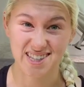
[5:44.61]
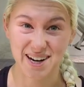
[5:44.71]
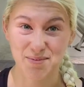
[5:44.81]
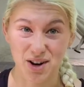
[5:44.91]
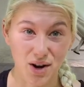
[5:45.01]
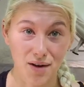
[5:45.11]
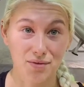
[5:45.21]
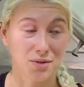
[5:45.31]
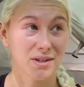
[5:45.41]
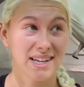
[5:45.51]
that I'm
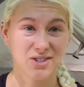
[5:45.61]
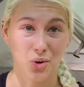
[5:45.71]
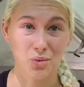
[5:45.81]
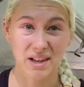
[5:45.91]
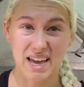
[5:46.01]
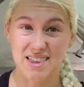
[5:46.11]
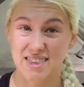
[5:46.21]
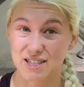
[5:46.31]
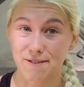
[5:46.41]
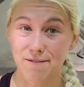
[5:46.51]
uncomfortable, I don't like
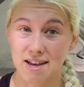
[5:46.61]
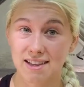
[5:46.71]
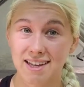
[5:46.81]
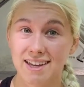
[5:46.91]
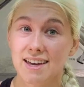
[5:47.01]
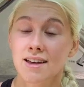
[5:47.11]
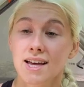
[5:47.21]
this feeling,